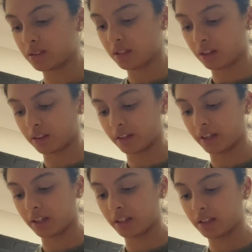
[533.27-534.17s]

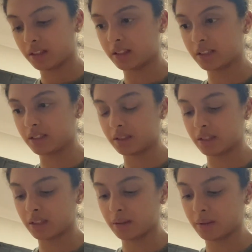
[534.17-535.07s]
Alright, let's
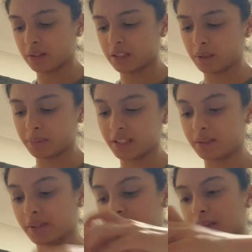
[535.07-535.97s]
hope this
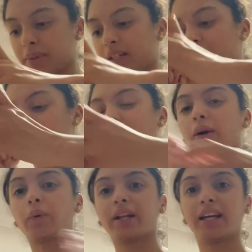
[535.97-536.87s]
works because I
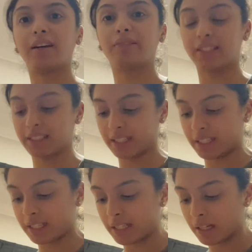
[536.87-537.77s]
already have the
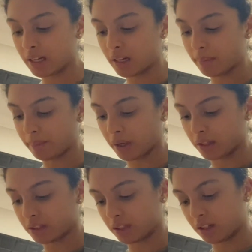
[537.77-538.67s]
sticky
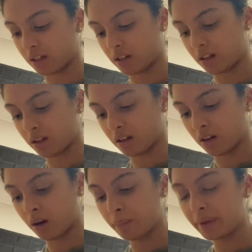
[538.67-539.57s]
part
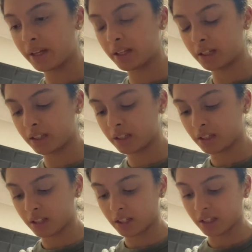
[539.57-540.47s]
open
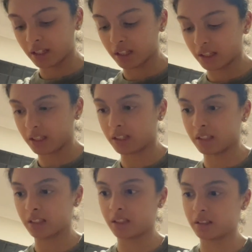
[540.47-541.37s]

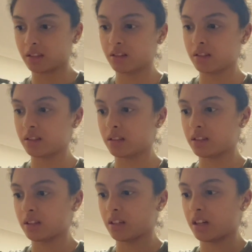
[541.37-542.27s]
and
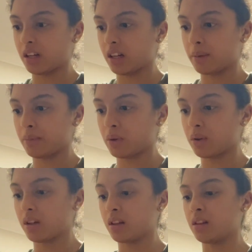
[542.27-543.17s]
I'm
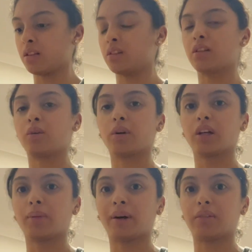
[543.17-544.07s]
a little worried
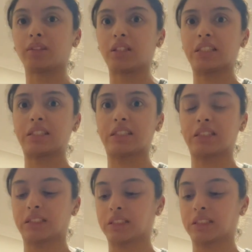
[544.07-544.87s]
about this.